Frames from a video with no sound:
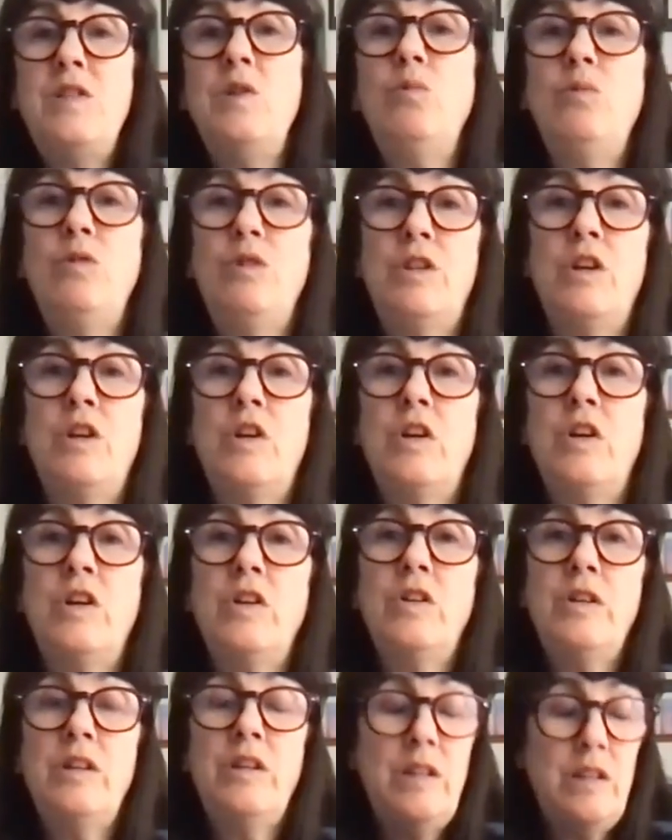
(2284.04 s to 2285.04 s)
you
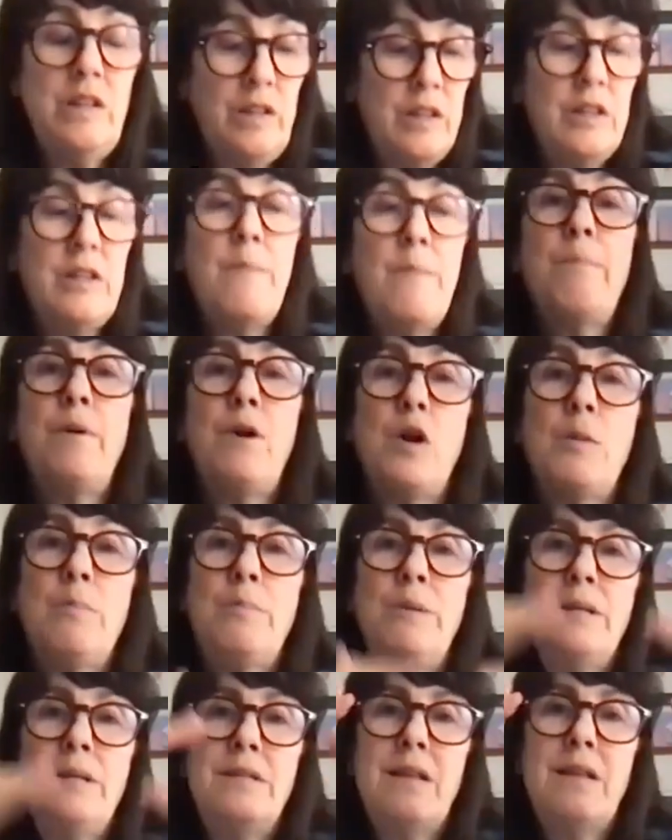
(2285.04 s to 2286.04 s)
learn the
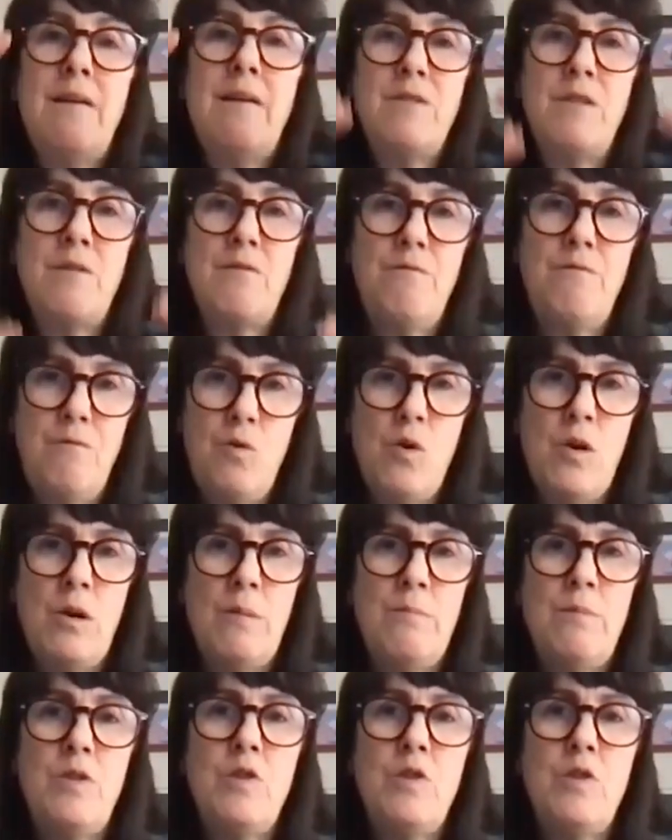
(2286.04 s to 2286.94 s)
purpose of the form,